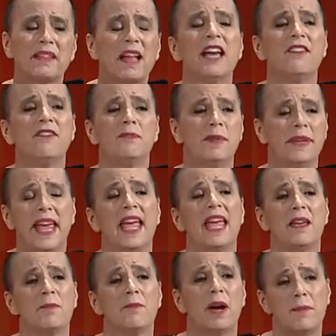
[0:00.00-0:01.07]
life
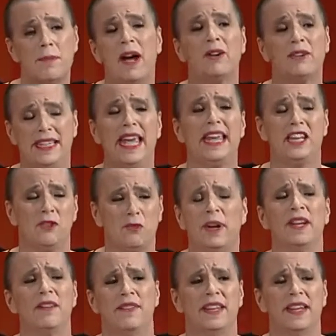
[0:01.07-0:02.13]
became about getting
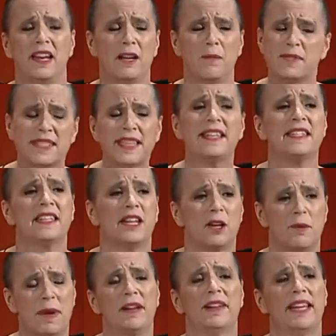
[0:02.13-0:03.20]
rid of it and obsessing
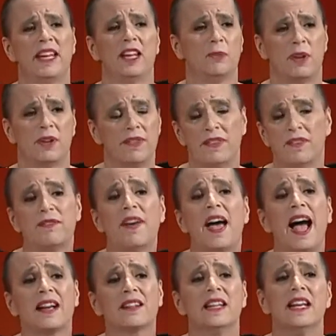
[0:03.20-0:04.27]
about getting rid of it. In
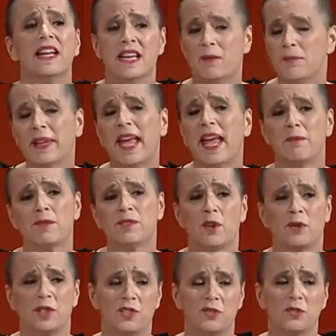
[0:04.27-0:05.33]
fact, it became
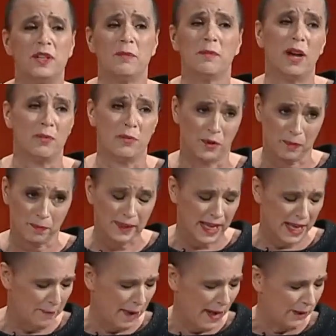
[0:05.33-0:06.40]
so extreme, I wrote a
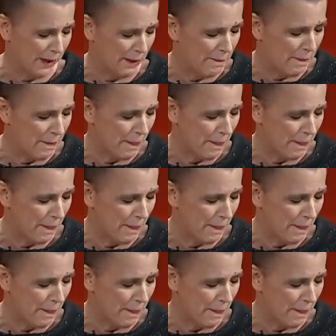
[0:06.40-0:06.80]
play about it.